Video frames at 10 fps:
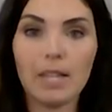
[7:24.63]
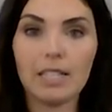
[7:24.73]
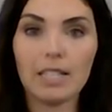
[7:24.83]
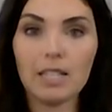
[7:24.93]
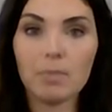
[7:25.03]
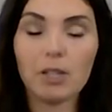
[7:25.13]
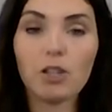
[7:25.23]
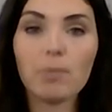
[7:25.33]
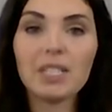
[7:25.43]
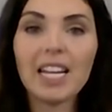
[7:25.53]
This is my
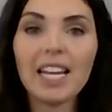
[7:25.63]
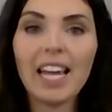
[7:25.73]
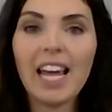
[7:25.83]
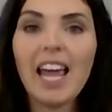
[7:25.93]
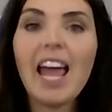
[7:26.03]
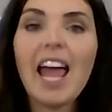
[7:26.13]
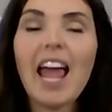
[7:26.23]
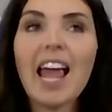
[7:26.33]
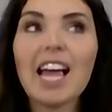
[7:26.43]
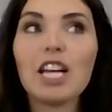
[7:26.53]
drumstick.
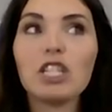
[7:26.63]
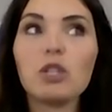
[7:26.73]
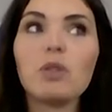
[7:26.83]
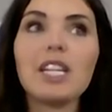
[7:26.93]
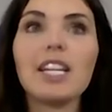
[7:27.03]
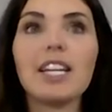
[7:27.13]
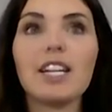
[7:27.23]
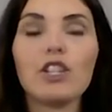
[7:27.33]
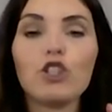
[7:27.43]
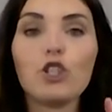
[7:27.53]
And you
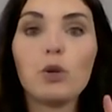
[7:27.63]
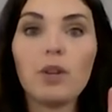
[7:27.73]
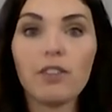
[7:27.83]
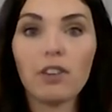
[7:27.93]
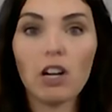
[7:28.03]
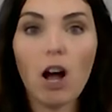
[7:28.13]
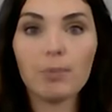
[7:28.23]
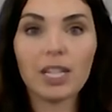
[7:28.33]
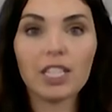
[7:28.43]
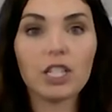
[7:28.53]
need two different
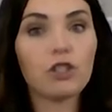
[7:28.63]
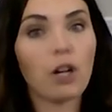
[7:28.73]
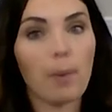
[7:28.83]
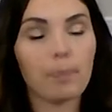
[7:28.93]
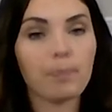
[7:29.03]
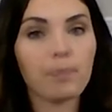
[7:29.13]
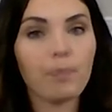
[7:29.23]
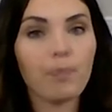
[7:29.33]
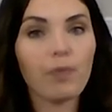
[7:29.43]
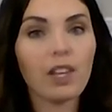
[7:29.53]
objects to drum.
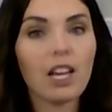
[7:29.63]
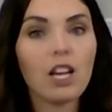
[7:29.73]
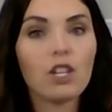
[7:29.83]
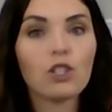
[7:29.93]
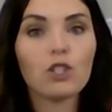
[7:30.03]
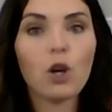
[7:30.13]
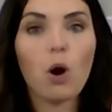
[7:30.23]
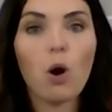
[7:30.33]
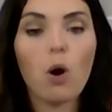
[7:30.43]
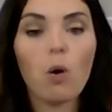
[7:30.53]

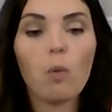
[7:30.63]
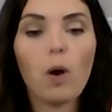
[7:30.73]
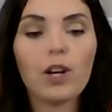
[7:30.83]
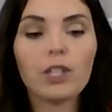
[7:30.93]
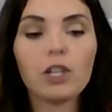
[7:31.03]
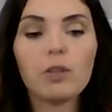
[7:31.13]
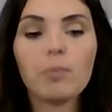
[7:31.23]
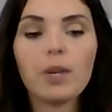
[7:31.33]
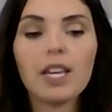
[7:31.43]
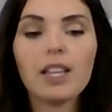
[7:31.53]
So one could
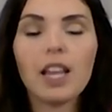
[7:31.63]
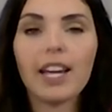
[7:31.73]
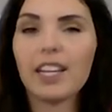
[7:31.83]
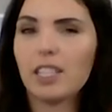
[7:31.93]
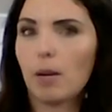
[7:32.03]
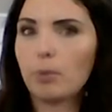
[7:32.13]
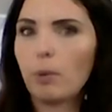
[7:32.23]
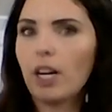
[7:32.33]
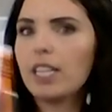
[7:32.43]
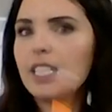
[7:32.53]
be like a
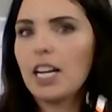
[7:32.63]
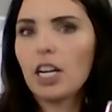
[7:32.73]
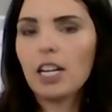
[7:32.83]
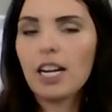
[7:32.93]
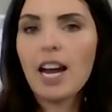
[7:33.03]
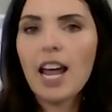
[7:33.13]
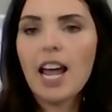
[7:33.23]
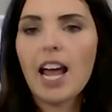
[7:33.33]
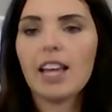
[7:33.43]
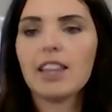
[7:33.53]
Tupperware container
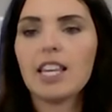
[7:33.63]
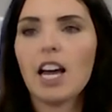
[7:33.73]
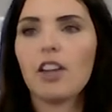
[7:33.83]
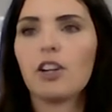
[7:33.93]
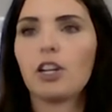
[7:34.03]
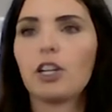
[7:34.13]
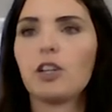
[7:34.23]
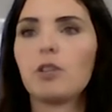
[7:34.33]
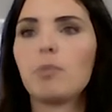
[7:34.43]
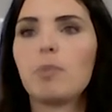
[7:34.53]
and the other
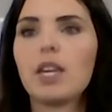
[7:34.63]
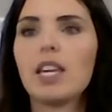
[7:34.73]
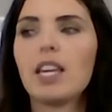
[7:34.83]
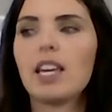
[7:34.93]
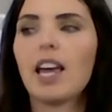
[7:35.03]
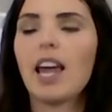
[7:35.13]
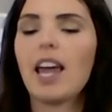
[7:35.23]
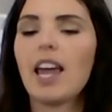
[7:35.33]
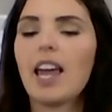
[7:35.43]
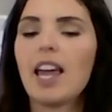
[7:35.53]
could be
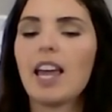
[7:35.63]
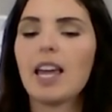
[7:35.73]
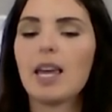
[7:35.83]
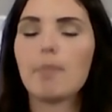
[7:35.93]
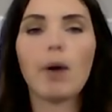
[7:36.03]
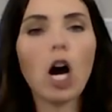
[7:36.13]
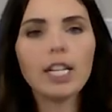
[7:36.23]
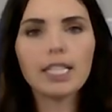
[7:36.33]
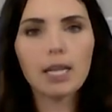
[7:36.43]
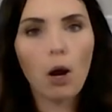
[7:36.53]
a box